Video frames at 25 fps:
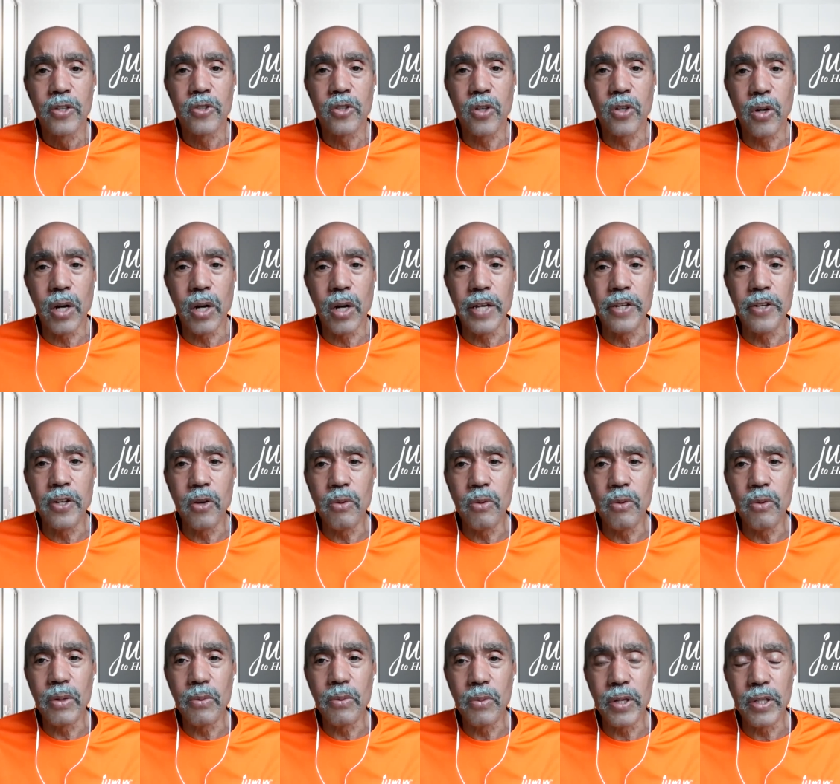So I know
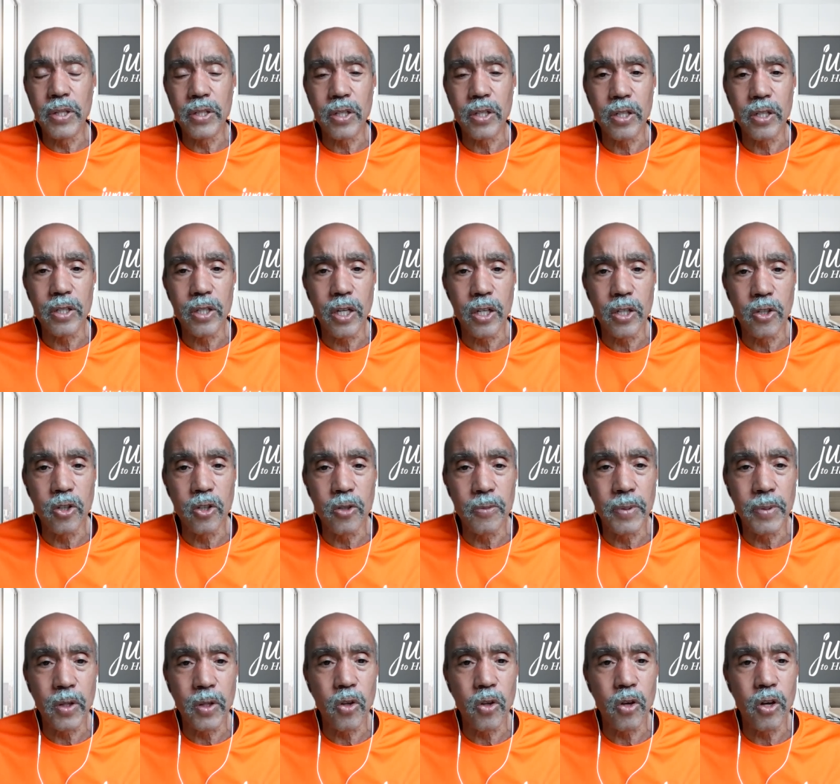we went a, a
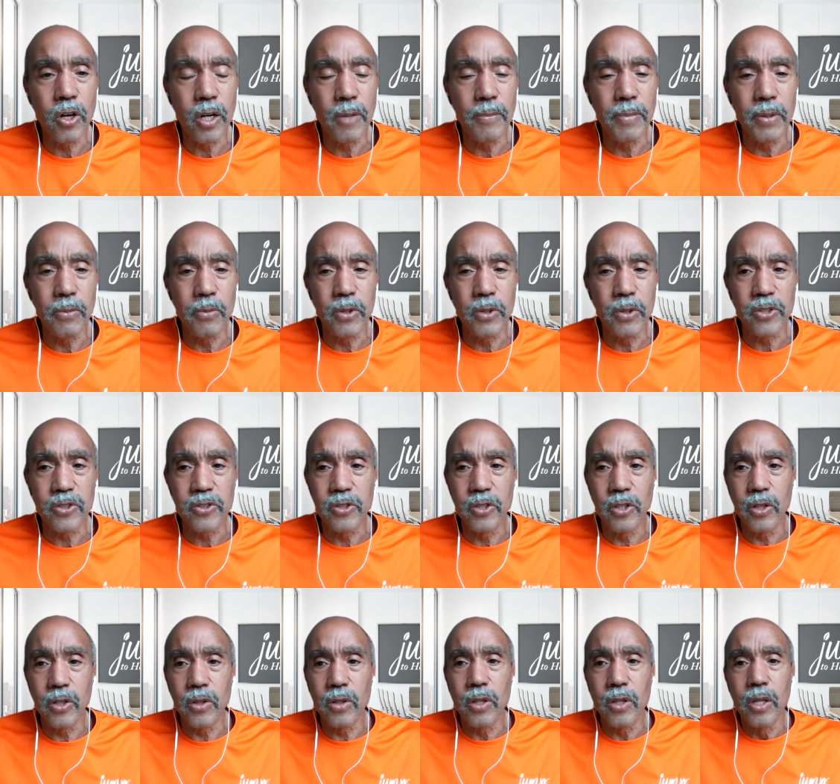little bit longer, but we're
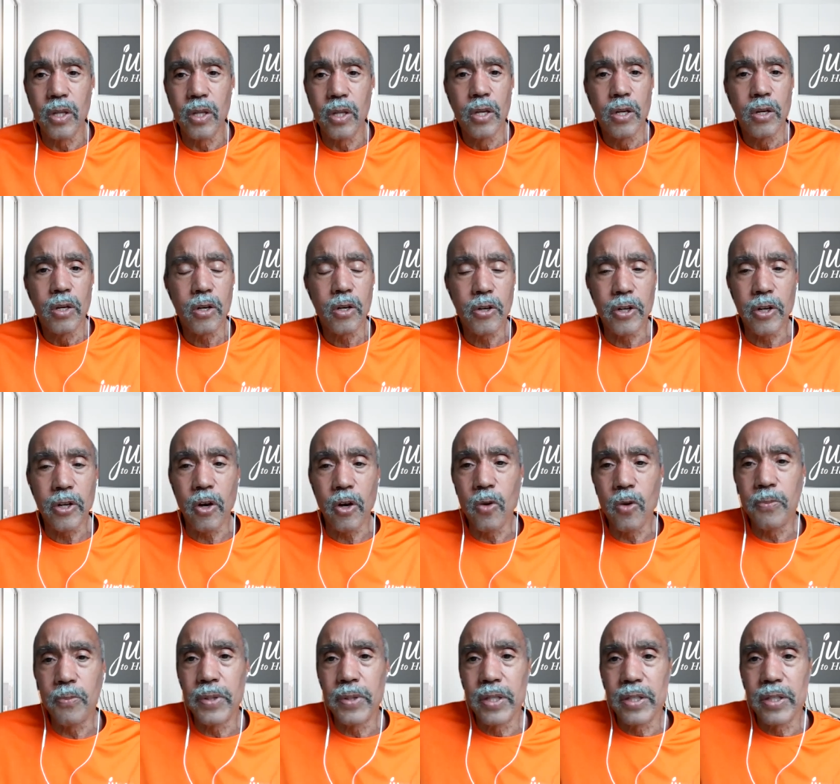still going to
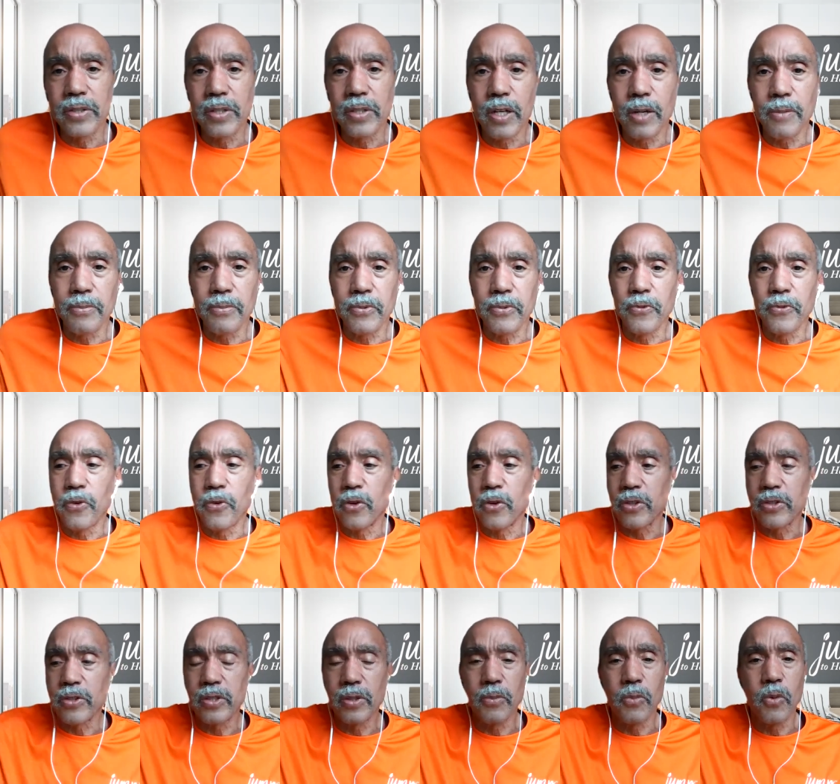open this up
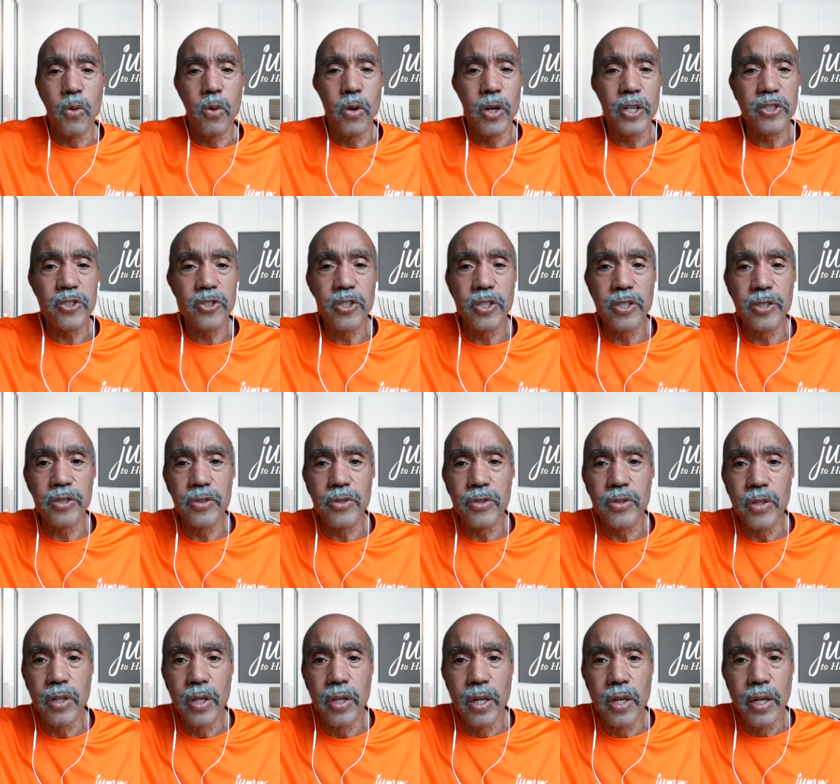for some
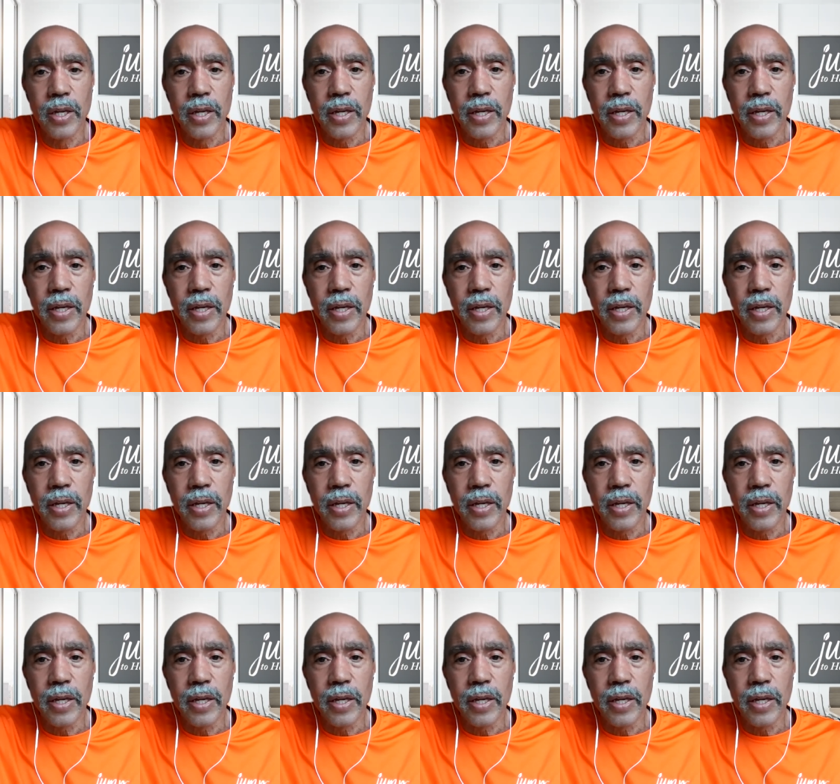questions.